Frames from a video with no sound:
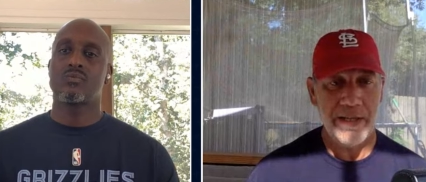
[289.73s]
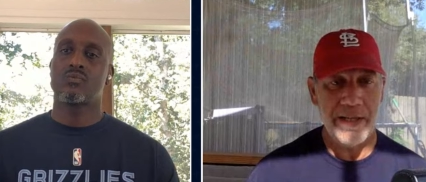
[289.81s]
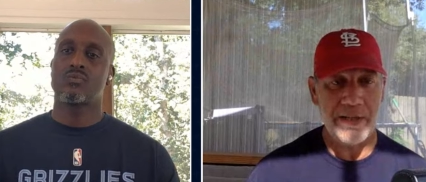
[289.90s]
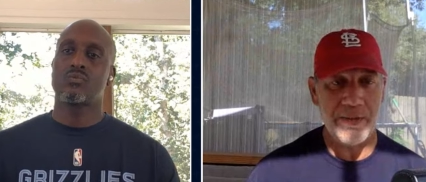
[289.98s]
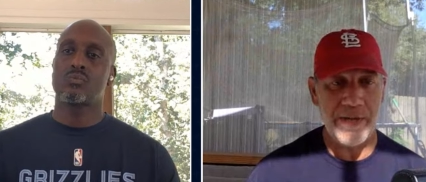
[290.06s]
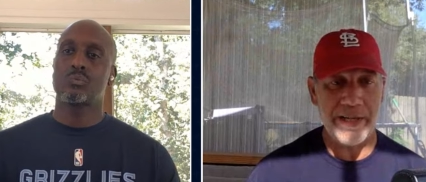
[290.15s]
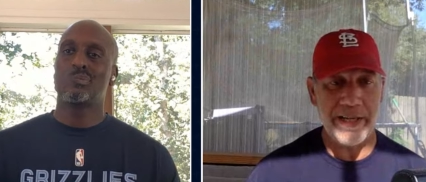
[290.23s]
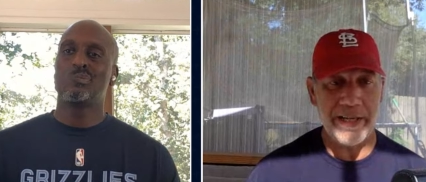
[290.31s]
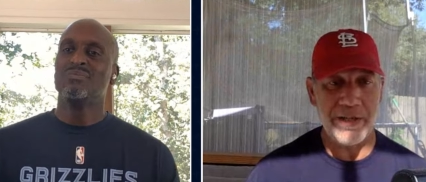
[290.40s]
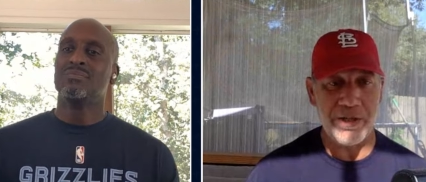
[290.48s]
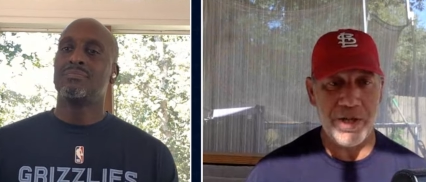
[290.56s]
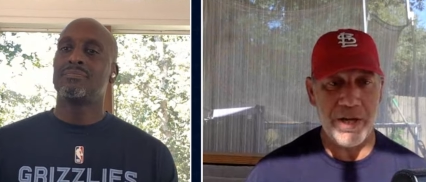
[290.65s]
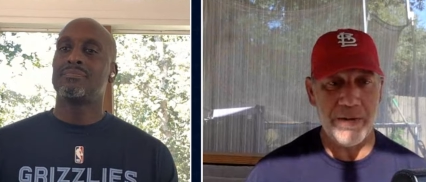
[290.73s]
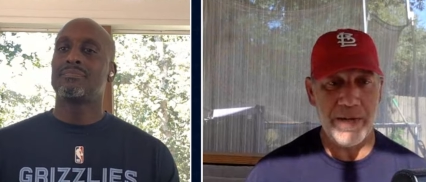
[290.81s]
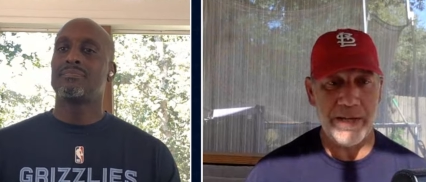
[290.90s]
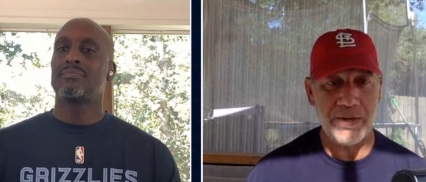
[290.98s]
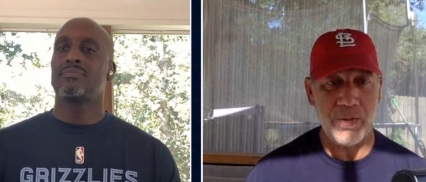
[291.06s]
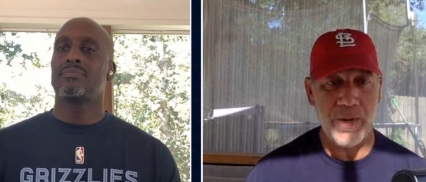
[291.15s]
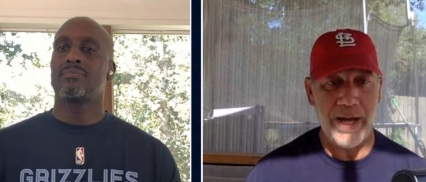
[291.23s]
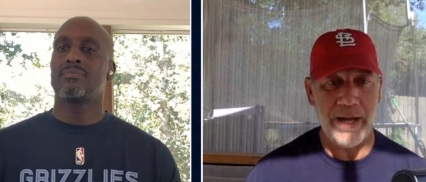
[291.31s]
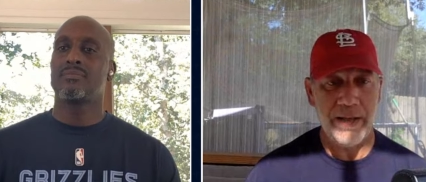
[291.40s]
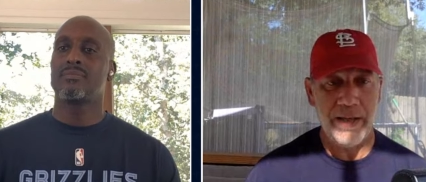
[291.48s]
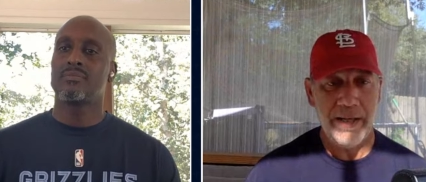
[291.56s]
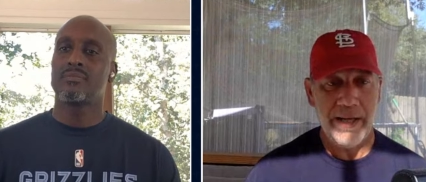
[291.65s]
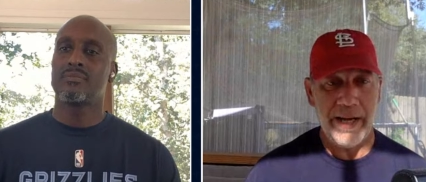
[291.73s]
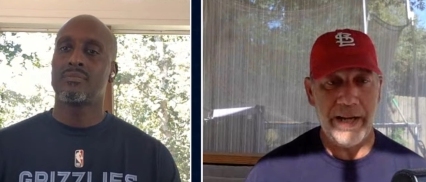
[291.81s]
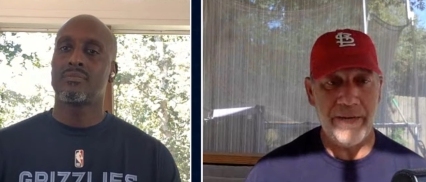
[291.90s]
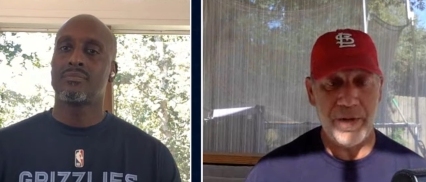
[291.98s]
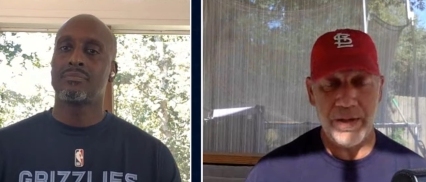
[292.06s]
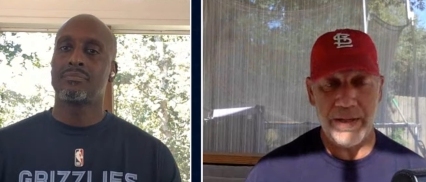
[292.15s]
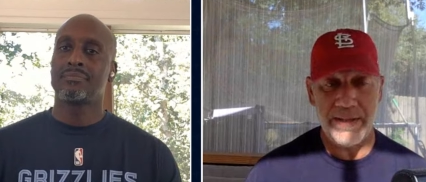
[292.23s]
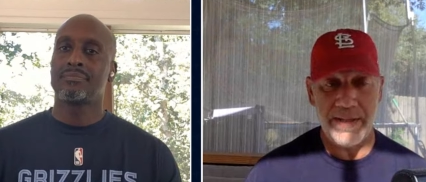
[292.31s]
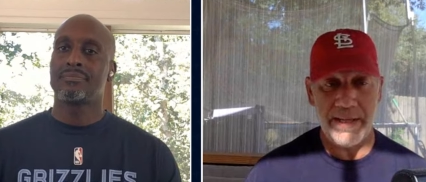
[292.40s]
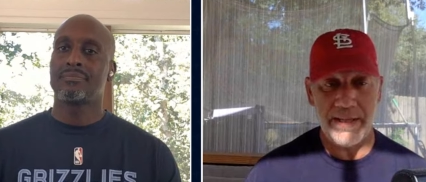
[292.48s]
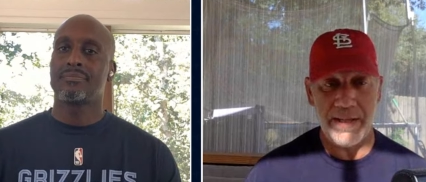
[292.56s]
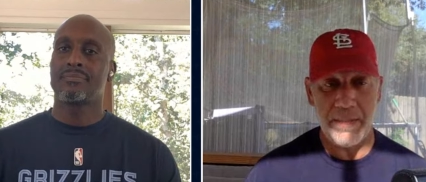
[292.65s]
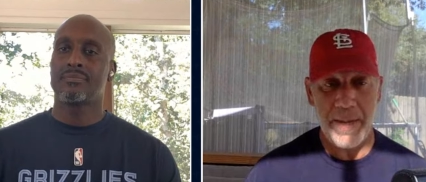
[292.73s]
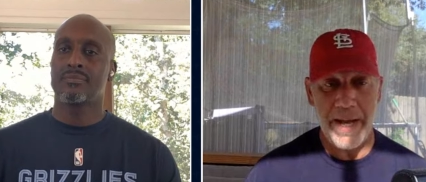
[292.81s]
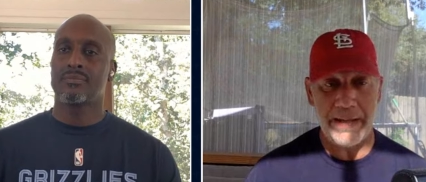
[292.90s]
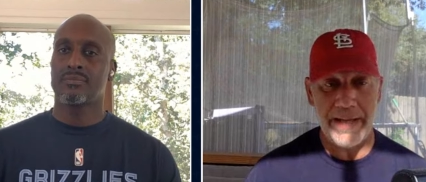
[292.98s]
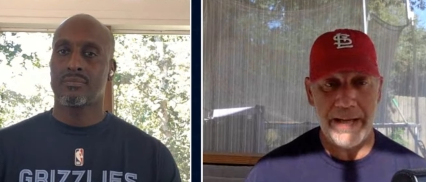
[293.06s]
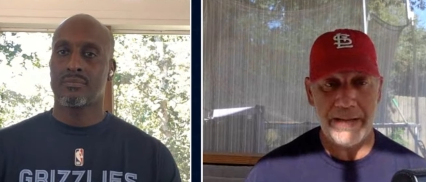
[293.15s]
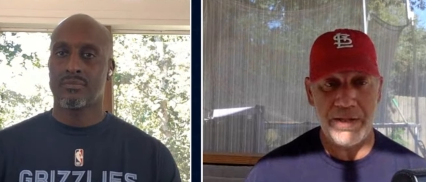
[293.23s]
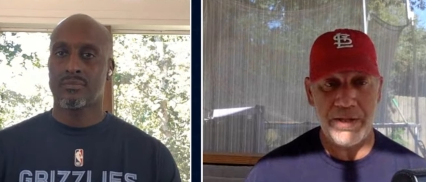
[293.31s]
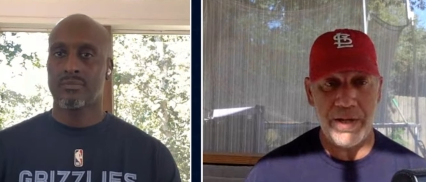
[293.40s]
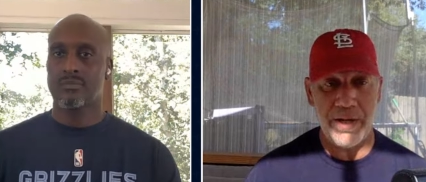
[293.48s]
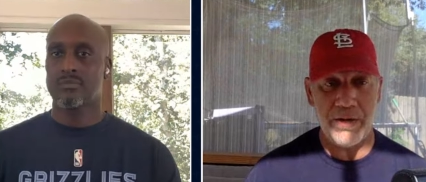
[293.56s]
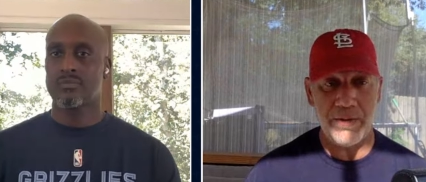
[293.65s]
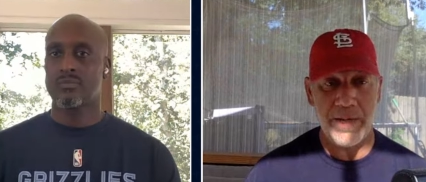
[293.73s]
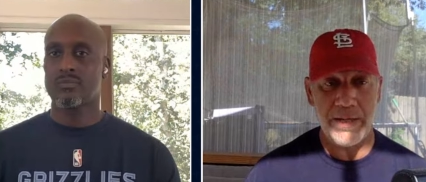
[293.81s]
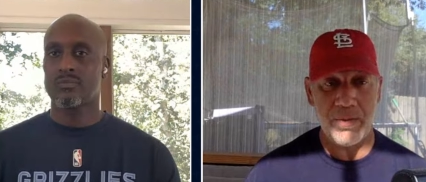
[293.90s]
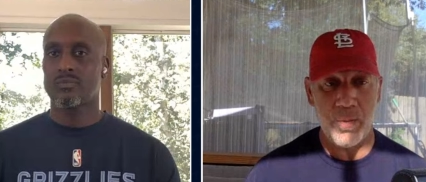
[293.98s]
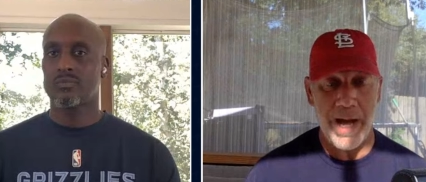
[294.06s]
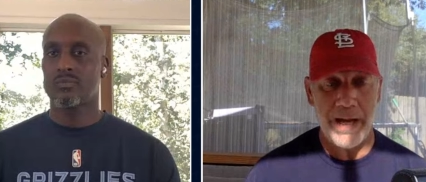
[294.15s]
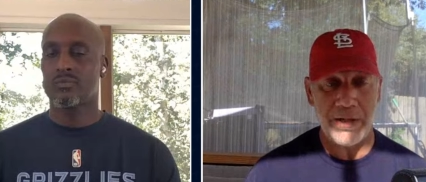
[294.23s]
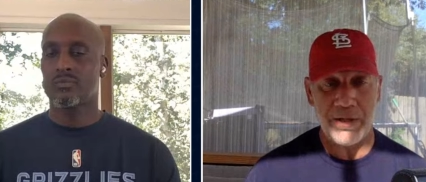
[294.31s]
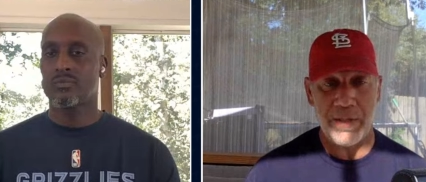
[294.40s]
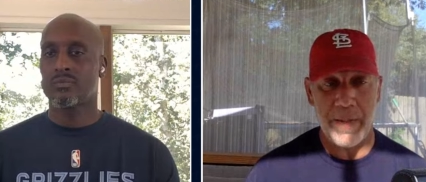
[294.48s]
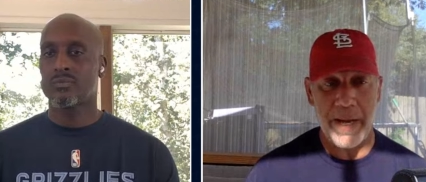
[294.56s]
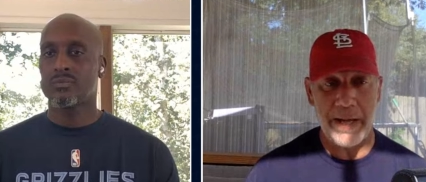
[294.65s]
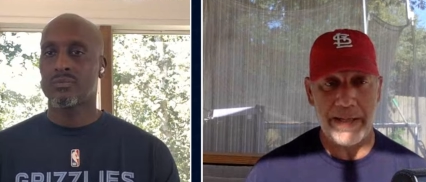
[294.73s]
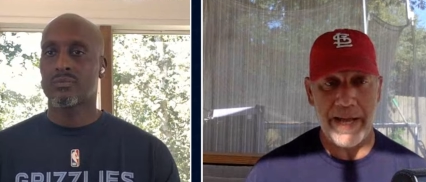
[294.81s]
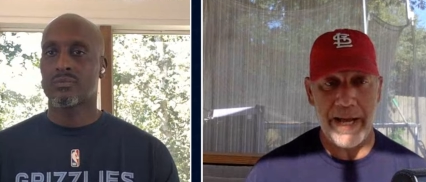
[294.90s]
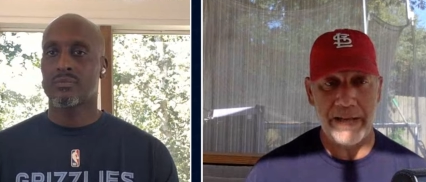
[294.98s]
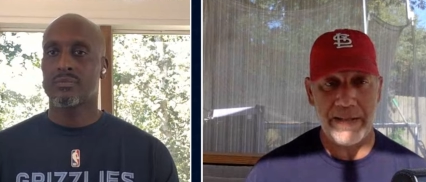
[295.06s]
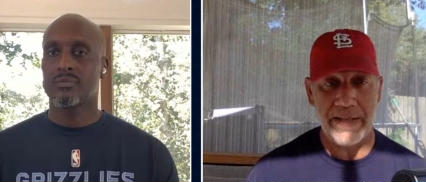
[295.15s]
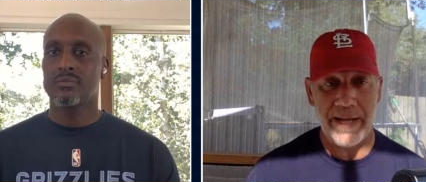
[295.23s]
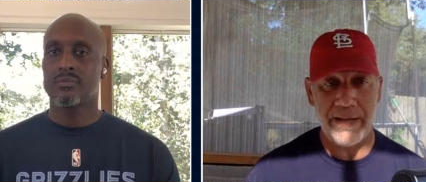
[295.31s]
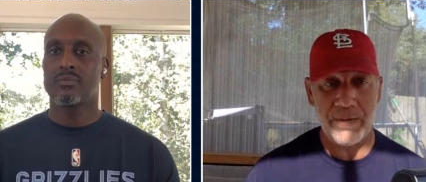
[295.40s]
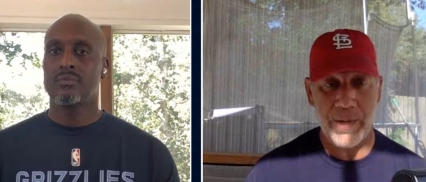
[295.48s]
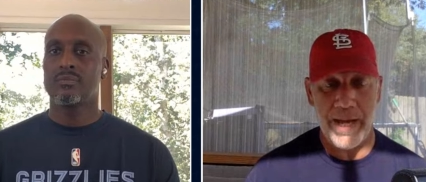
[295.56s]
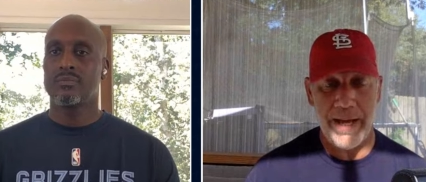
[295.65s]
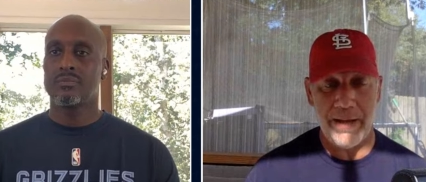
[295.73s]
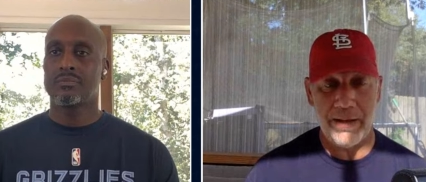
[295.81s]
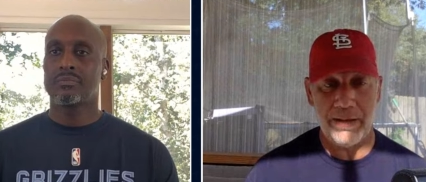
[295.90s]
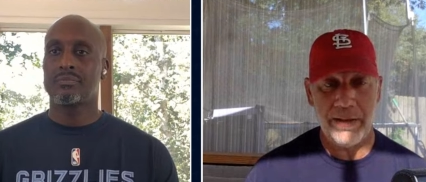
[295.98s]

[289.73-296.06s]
Speaker 1: That's where you can get the show as well. And if you're listening to the podcast, you can always watch the podcast as well